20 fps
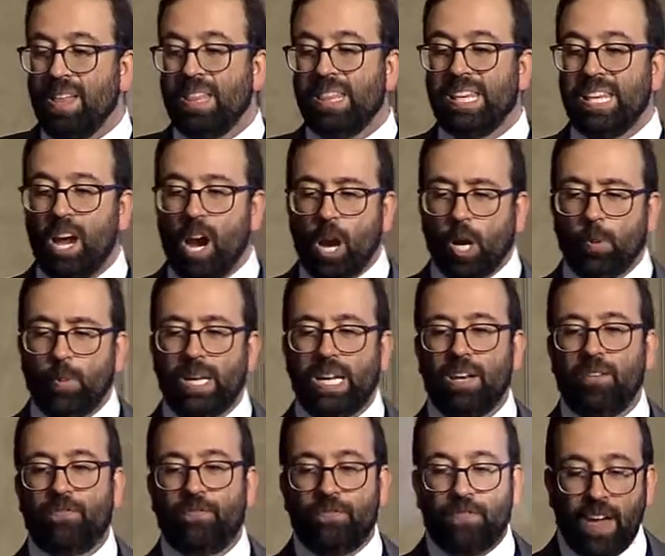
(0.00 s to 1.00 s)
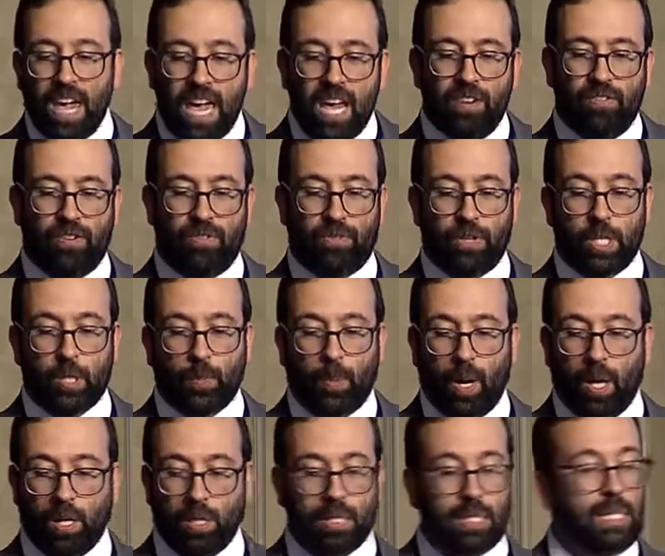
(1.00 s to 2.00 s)
The argument in favor of these
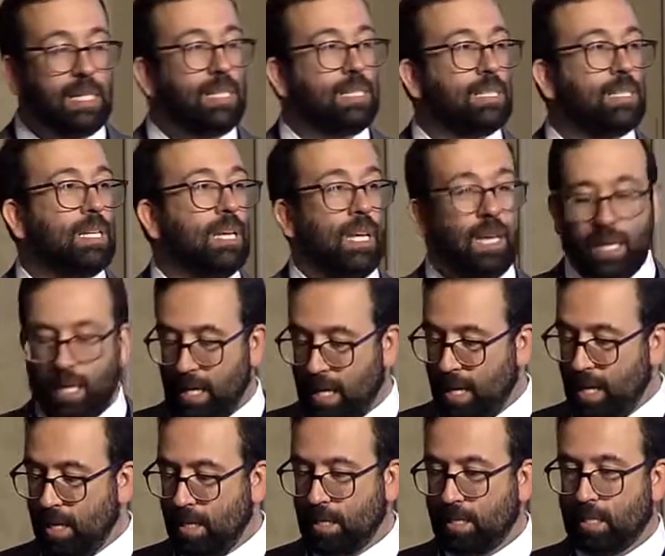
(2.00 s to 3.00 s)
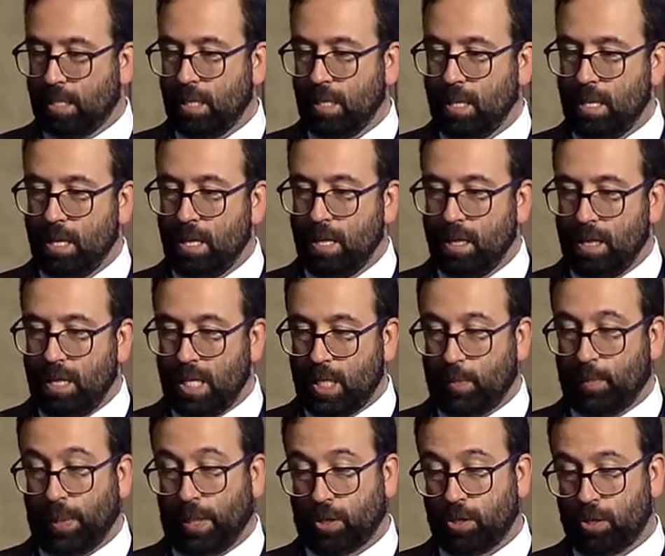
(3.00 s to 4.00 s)
policies is this
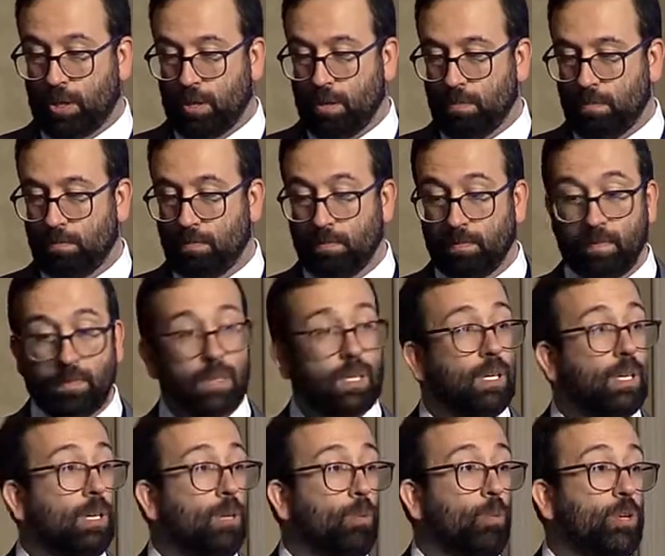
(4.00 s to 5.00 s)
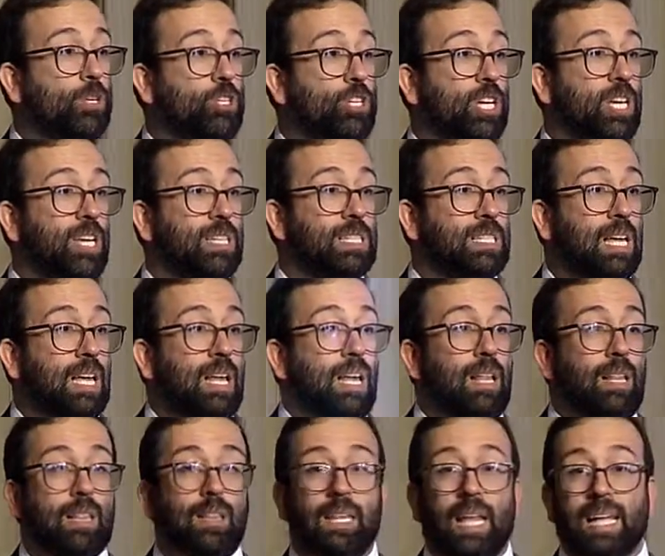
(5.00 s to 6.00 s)
picture which is
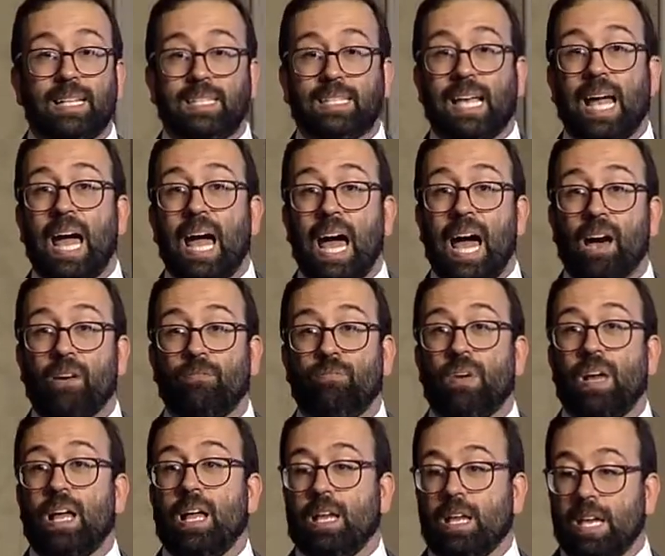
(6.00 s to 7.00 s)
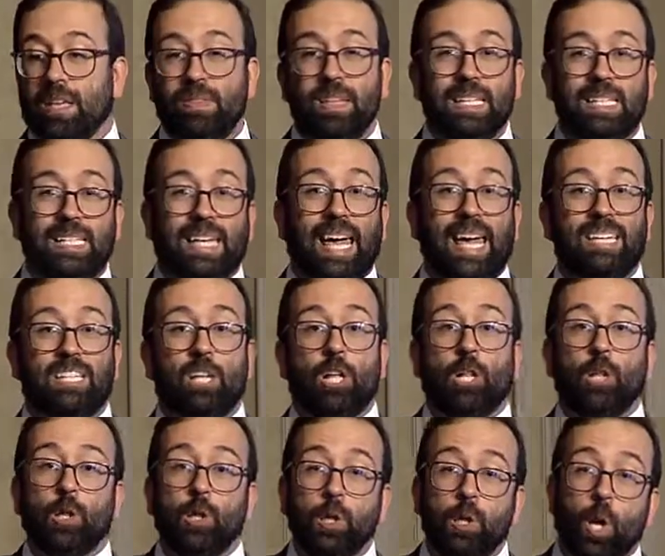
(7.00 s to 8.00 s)
let's have, in this case,
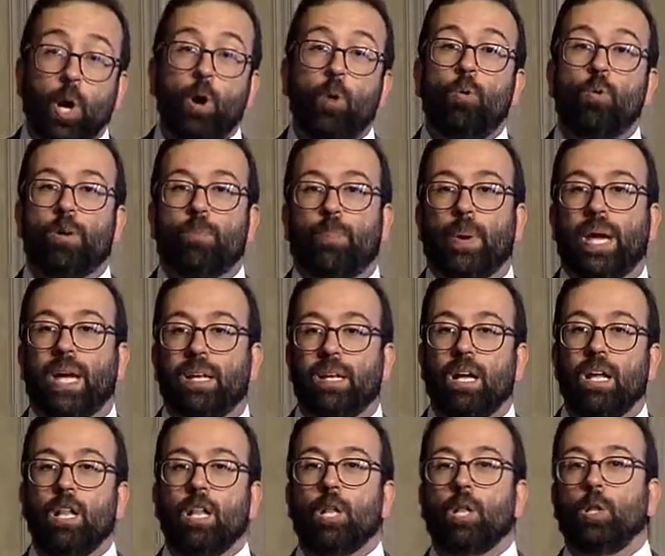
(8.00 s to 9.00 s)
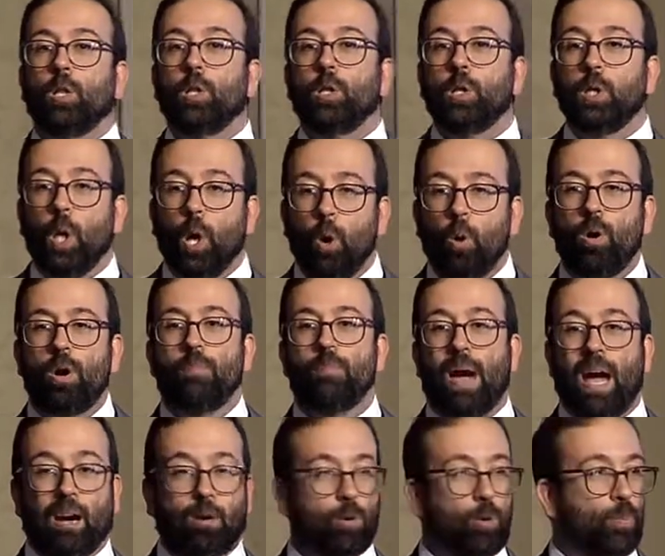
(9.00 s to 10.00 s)
lower beta, lower
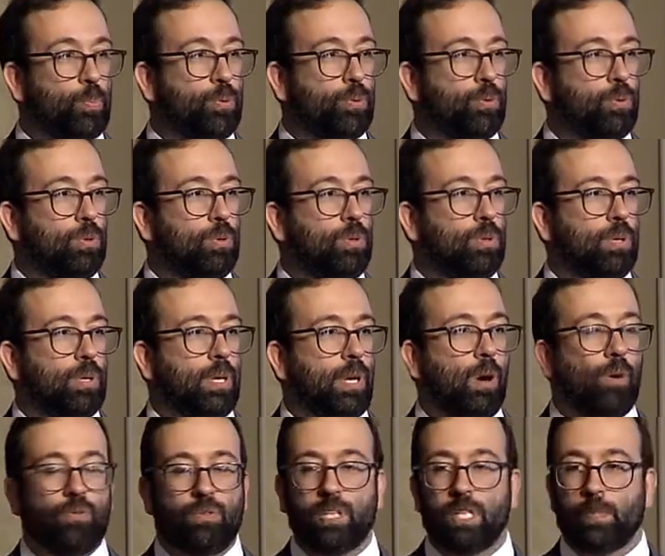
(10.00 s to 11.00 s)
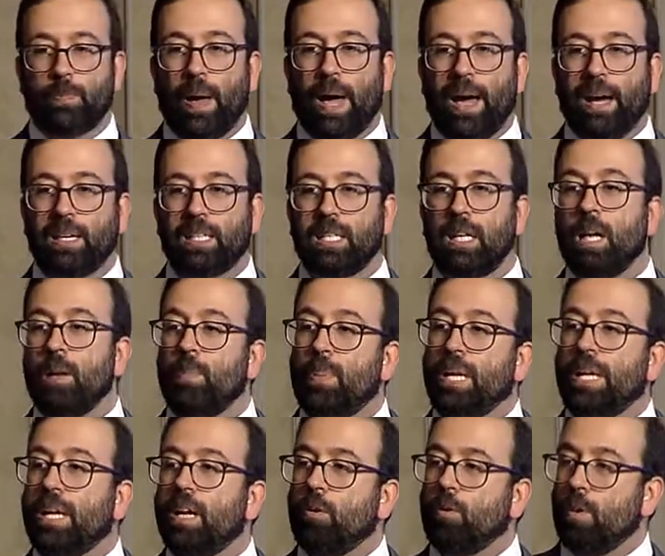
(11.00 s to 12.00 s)
macro pru over these banks. But
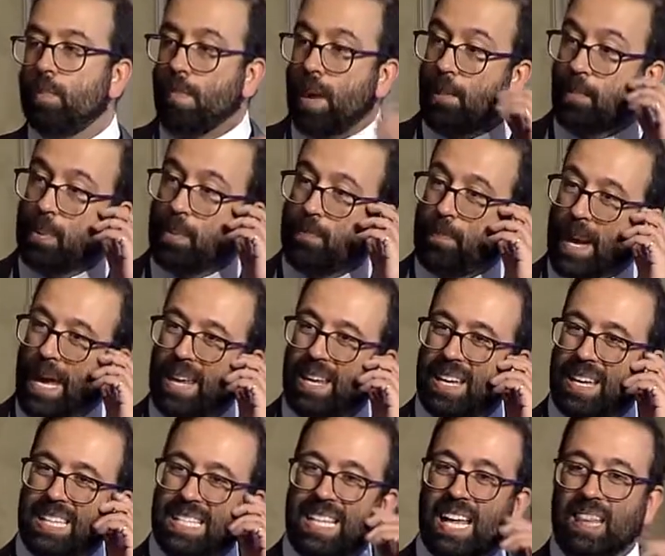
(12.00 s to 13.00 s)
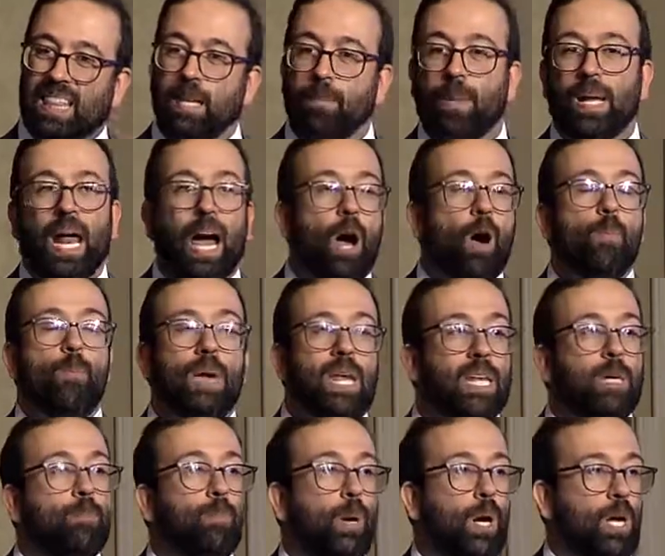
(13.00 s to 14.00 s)
here, remember, beta is nothing but how
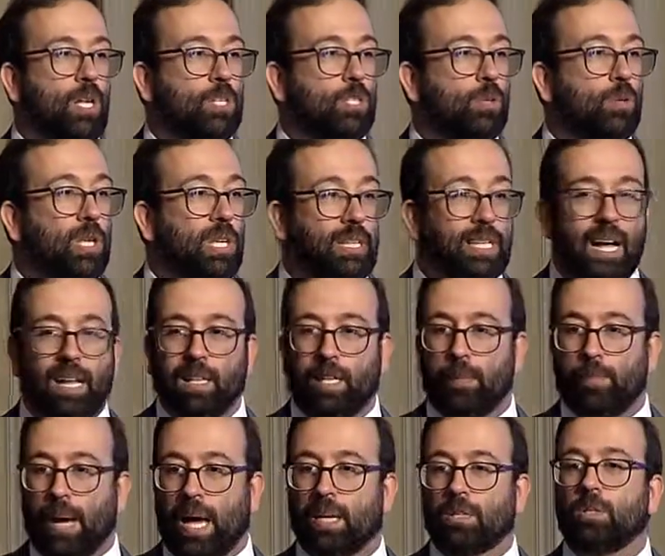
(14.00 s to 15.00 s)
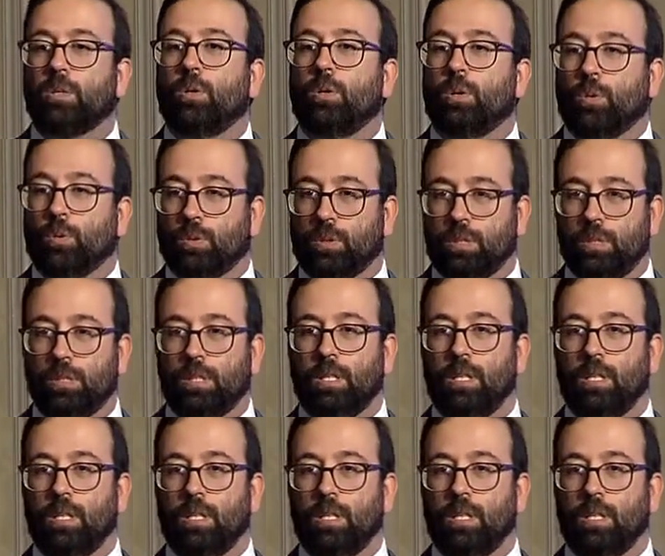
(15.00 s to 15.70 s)
many bonds do the Italian banks hold?